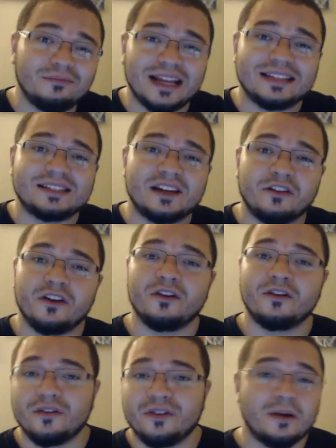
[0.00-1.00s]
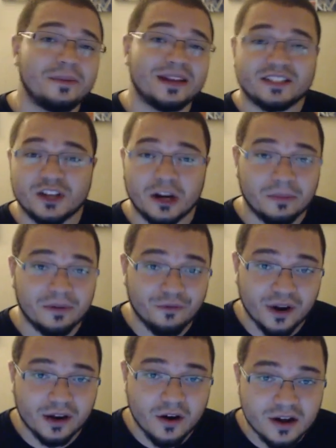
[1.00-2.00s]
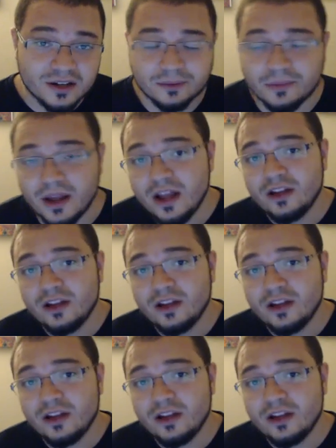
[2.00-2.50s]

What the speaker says: that's neither here nor there because it's going to be freaking awesome.